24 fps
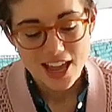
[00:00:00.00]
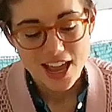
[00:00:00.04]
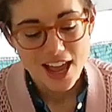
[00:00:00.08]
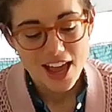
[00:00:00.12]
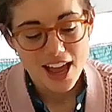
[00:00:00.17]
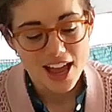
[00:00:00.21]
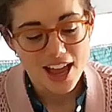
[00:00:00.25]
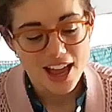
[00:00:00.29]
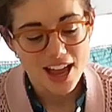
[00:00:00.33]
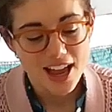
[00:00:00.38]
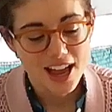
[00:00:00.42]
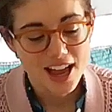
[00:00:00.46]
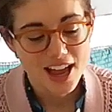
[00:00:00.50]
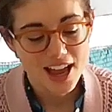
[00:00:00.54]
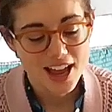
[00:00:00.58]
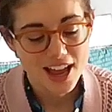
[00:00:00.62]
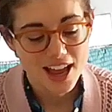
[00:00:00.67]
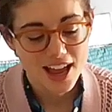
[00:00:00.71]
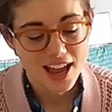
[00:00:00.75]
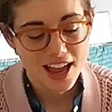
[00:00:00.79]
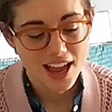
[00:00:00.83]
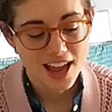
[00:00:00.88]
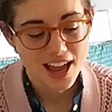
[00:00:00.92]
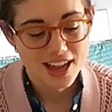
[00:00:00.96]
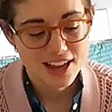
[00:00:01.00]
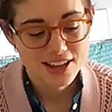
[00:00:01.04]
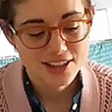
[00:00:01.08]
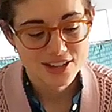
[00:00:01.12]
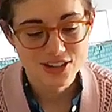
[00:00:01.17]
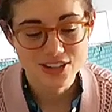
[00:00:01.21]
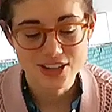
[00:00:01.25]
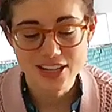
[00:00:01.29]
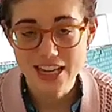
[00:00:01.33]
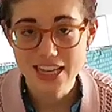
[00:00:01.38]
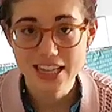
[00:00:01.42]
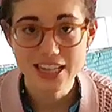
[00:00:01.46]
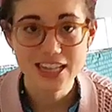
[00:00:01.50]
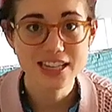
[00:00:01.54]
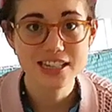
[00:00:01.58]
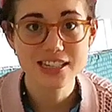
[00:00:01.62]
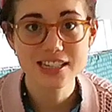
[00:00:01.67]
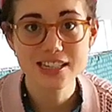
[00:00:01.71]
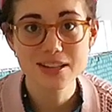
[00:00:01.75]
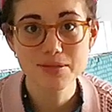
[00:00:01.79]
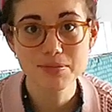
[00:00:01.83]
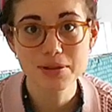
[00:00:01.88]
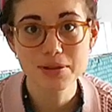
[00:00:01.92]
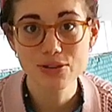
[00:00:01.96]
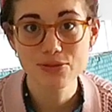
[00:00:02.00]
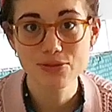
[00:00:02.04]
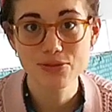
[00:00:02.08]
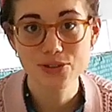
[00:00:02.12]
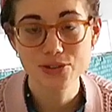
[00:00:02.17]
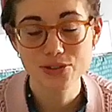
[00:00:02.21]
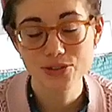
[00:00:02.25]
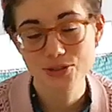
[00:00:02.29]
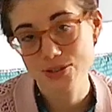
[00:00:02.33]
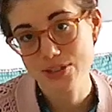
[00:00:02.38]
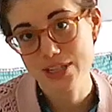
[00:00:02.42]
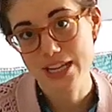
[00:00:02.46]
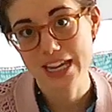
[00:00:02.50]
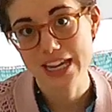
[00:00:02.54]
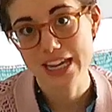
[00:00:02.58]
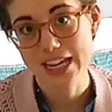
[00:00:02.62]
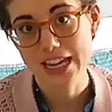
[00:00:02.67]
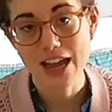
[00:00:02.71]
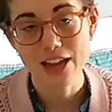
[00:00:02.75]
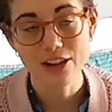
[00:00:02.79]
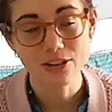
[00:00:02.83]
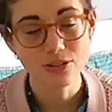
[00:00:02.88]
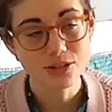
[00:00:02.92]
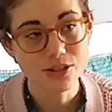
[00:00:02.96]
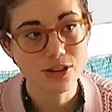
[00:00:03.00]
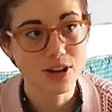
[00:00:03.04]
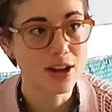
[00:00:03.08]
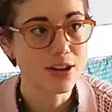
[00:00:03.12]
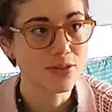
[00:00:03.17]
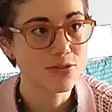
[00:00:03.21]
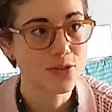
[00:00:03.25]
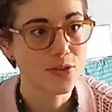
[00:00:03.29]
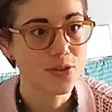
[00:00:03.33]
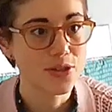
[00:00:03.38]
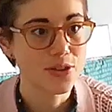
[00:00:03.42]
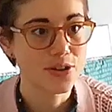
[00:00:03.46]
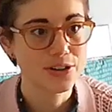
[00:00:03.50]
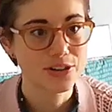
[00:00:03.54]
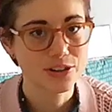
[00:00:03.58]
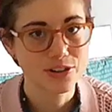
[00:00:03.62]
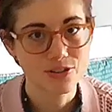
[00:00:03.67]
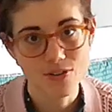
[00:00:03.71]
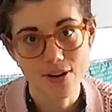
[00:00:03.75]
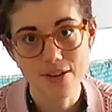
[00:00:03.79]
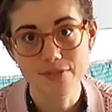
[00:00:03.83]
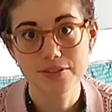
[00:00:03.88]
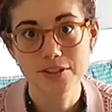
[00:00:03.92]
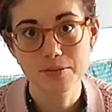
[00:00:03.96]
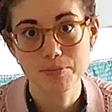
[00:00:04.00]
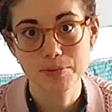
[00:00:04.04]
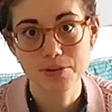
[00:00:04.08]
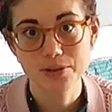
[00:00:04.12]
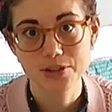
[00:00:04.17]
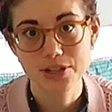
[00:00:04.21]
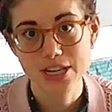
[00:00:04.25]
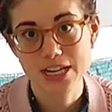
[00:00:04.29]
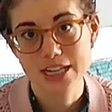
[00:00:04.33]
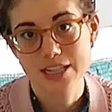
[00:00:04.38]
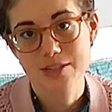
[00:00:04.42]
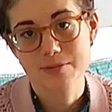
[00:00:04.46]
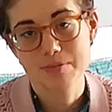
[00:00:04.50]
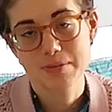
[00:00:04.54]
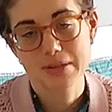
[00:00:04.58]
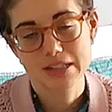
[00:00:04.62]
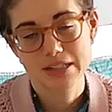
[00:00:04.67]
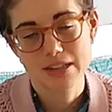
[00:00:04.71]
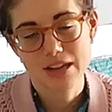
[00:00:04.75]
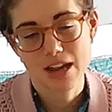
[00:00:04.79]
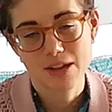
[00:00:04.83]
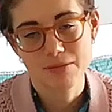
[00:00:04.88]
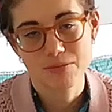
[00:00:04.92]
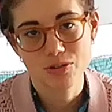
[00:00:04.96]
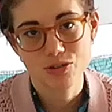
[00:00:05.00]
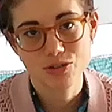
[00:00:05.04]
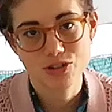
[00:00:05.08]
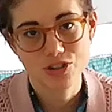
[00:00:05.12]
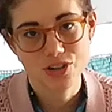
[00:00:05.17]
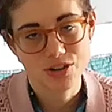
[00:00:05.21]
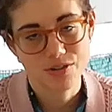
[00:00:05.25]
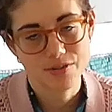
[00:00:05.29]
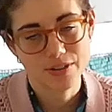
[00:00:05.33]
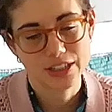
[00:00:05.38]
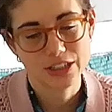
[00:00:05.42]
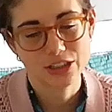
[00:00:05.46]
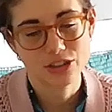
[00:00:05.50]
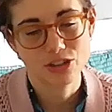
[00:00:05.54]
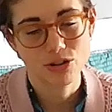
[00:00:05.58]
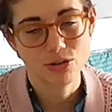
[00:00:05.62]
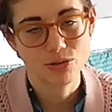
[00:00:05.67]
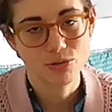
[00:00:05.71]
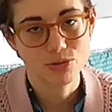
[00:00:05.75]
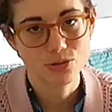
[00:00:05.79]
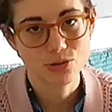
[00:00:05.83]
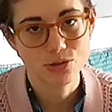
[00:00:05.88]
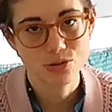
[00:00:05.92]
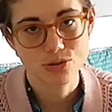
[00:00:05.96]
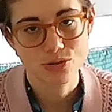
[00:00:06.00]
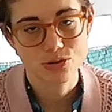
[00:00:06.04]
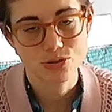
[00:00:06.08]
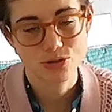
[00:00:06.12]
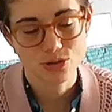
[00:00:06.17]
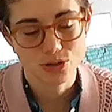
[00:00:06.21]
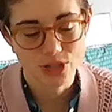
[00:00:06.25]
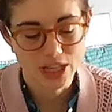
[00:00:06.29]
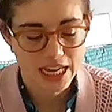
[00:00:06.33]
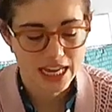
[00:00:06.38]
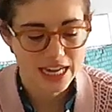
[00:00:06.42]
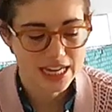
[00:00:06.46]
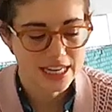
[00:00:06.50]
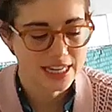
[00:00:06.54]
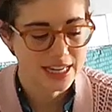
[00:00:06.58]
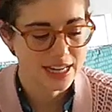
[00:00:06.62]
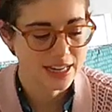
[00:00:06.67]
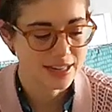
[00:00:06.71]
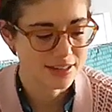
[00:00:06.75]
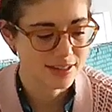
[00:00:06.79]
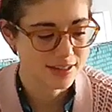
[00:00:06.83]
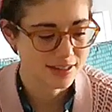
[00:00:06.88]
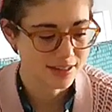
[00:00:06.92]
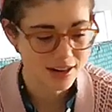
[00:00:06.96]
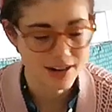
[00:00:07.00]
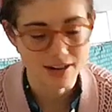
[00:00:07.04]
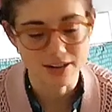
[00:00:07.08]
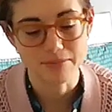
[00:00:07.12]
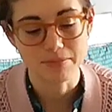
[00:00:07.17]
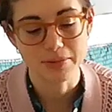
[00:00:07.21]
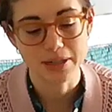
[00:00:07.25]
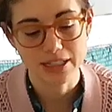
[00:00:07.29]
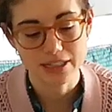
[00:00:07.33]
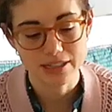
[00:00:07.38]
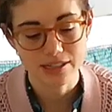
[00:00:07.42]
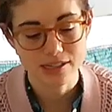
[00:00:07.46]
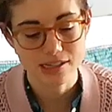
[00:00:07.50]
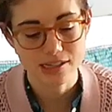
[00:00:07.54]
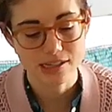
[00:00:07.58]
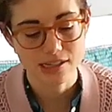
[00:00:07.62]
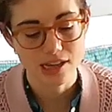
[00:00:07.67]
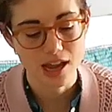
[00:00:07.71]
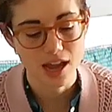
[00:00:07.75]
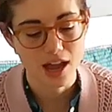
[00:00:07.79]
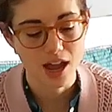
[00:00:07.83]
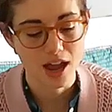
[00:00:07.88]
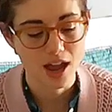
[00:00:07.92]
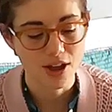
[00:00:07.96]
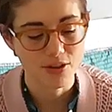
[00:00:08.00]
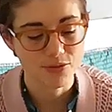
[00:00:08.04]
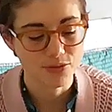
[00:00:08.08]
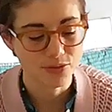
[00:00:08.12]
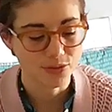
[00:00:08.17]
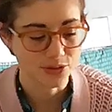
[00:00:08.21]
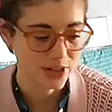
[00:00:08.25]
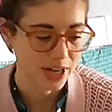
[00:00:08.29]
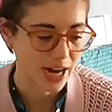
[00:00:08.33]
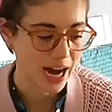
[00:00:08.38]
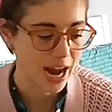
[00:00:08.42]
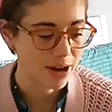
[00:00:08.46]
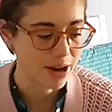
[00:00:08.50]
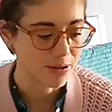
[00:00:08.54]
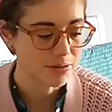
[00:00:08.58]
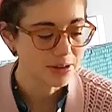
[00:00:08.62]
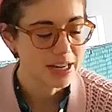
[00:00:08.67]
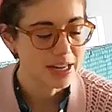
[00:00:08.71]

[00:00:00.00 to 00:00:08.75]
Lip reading: So yeah, that's the video for today. I also have other crafty projects, but I'm not sharing those today, just garments for now.